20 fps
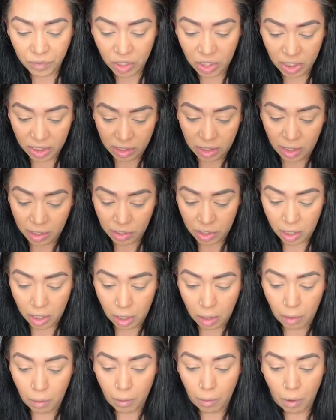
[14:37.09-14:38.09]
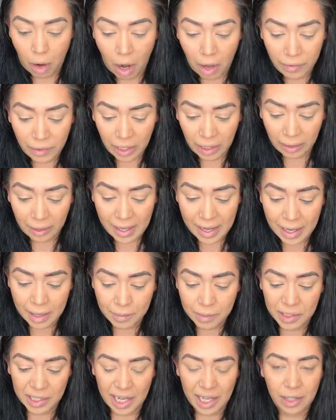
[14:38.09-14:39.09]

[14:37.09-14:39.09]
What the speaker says: just to let you know, on the lips,